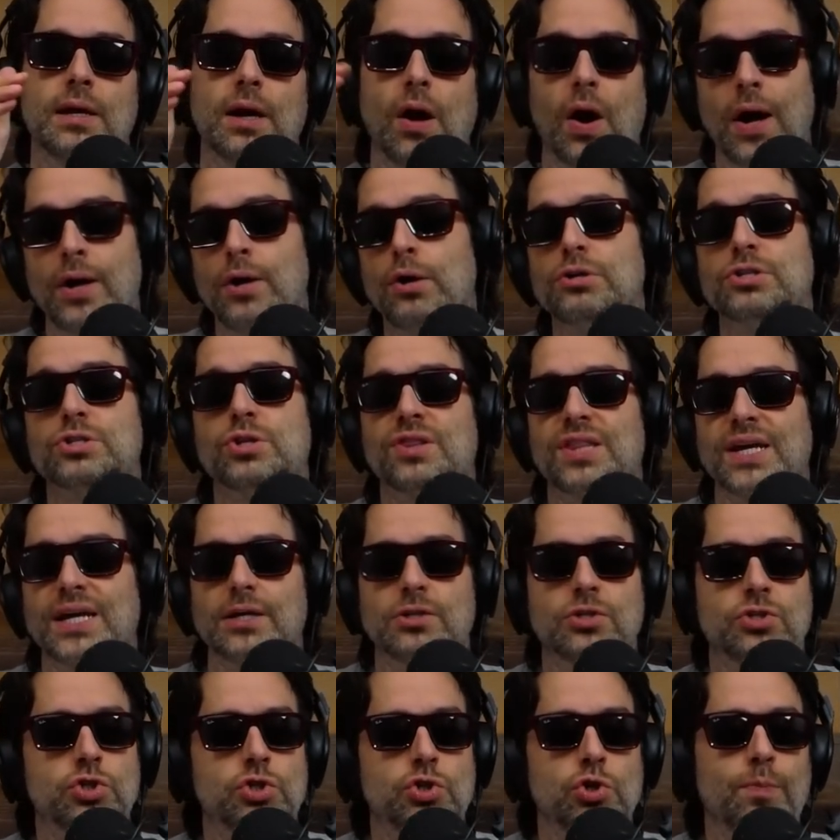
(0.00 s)
I also think
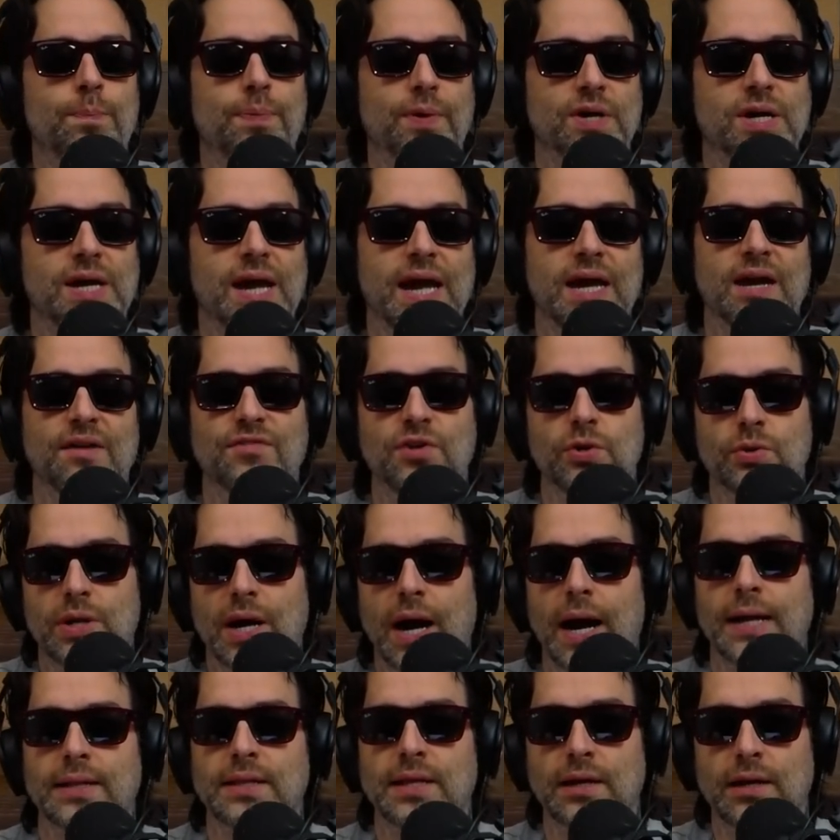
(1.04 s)
it's super gay of
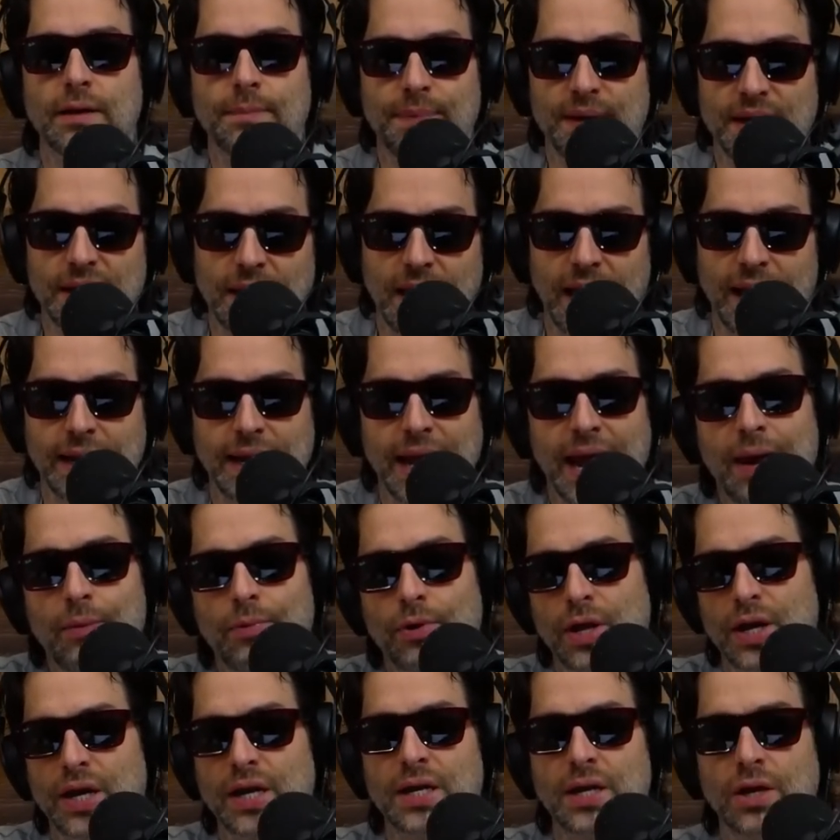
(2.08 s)
Uganda to be like, hey, we're
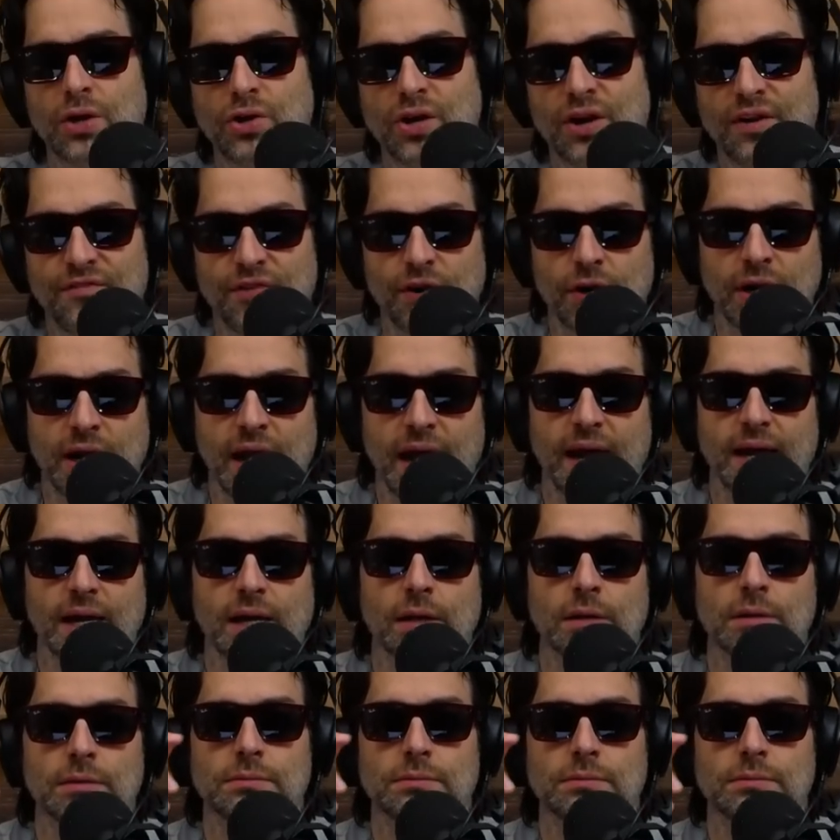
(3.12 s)
going to kill you if you're gay